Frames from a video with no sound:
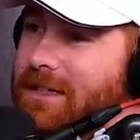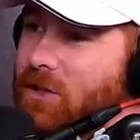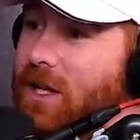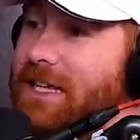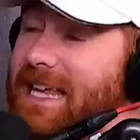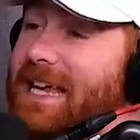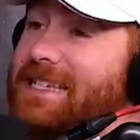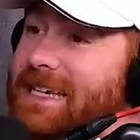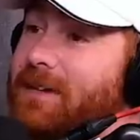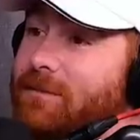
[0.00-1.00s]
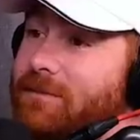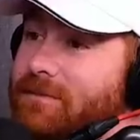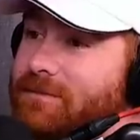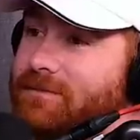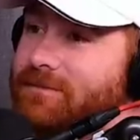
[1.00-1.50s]
You got to text him.
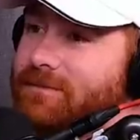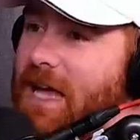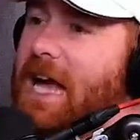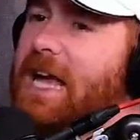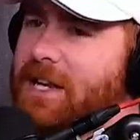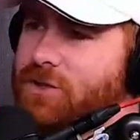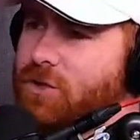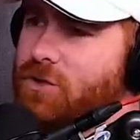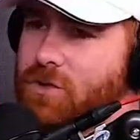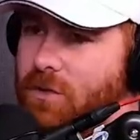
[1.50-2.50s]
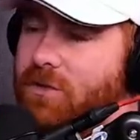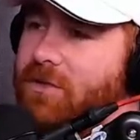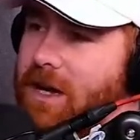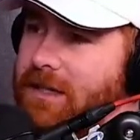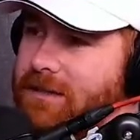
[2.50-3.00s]
I got introduced through a
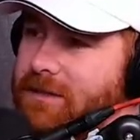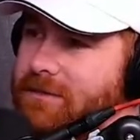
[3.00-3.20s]
friend.